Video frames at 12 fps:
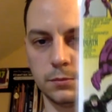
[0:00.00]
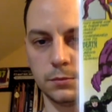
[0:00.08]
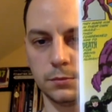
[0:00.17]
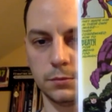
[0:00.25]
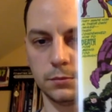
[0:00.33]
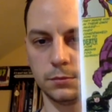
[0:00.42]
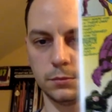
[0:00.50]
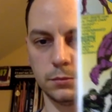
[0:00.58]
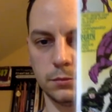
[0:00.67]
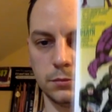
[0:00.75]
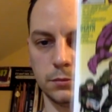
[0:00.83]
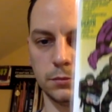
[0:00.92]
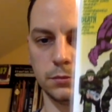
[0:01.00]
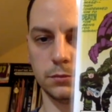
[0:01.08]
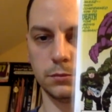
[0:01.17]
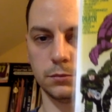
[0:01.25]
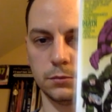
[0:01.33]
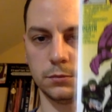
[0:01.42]

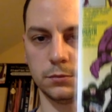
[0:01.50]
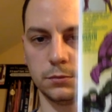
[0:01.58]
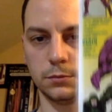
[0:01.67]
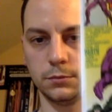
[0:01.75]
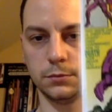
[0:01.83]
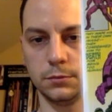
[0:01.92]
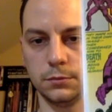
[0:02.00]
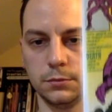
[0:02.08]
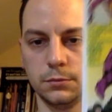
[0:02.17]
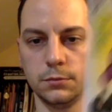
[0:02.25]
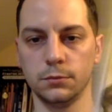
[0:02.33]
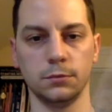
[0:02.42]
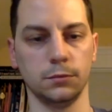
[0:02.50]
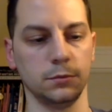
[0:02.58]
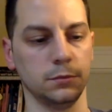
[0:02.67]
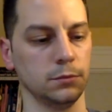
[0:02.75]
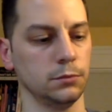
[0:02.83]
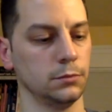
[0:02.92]

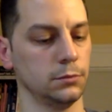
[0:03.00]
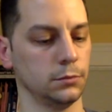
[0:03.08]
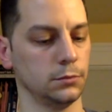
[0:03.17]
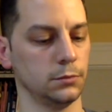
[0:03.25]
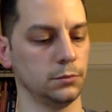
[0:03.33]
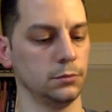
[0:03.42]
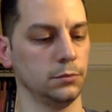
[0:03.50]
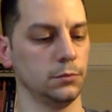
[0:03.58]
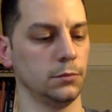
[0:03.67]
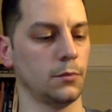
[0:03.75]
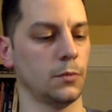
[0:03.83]
[no speech]